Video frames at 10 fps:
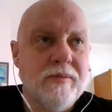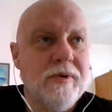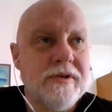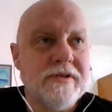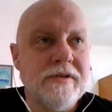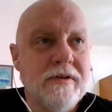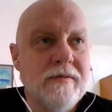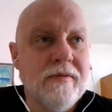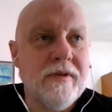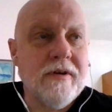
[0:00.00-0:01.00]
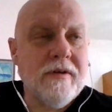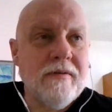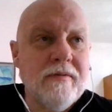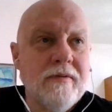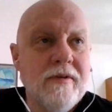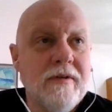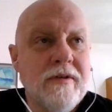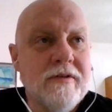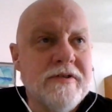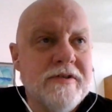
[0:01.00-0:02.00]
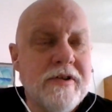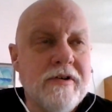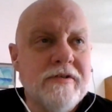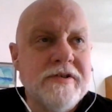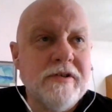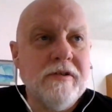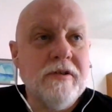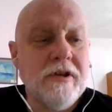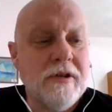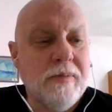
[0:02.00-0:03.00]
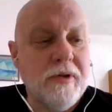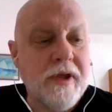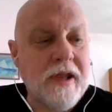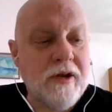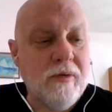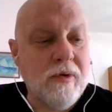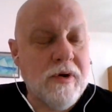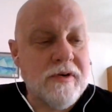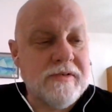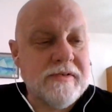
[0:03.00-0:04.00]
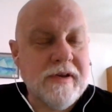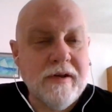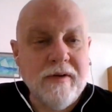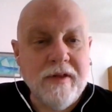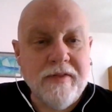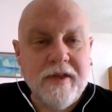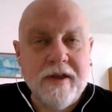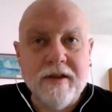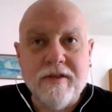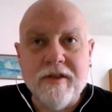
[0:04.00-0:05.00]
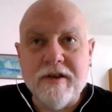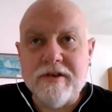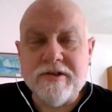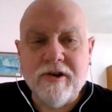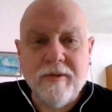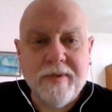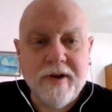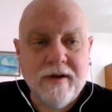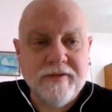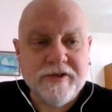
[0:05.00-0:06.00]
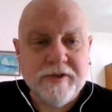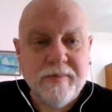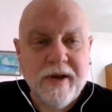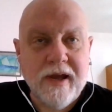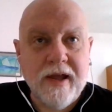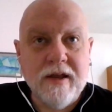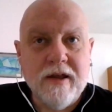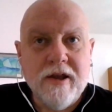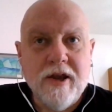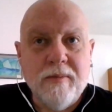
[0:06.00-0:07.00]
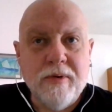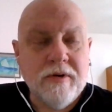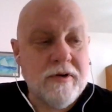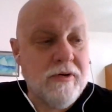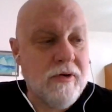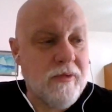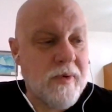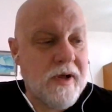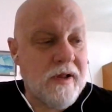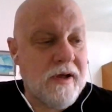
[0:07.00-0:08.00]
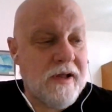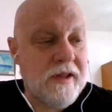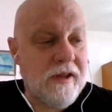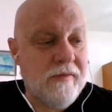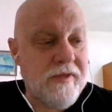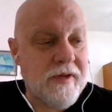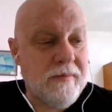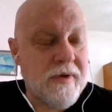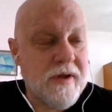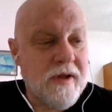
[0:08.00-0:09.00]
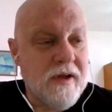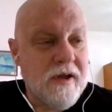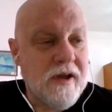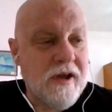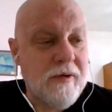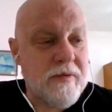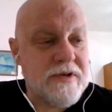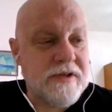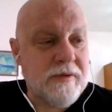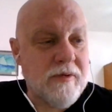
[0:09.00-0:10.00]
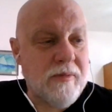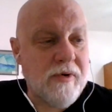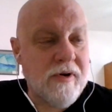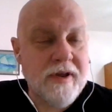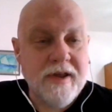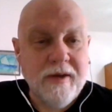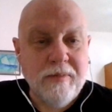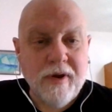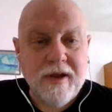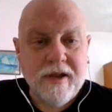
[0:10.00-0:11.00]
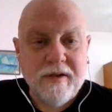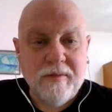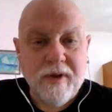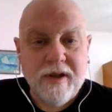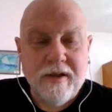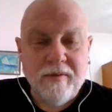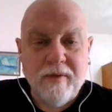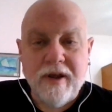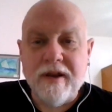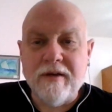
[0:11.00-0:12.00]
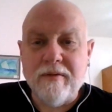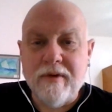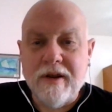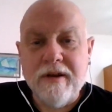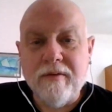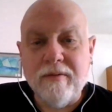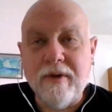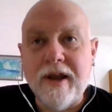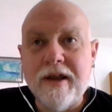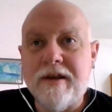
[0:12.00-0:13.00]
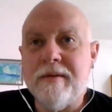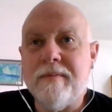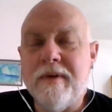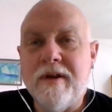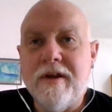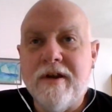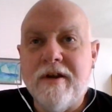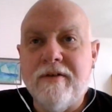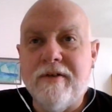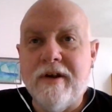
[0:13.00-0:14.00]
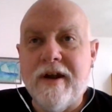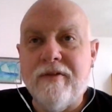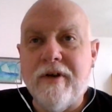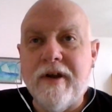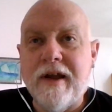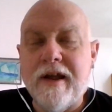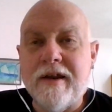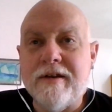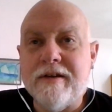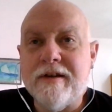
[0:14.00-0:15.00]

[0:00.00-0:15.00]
books. They're still Napoleonic Wars era thing. The Sharp novels by Bernard Cornwell, I love them. I wish there were more. He kept writing and writing and writing and writing and writing them forever. And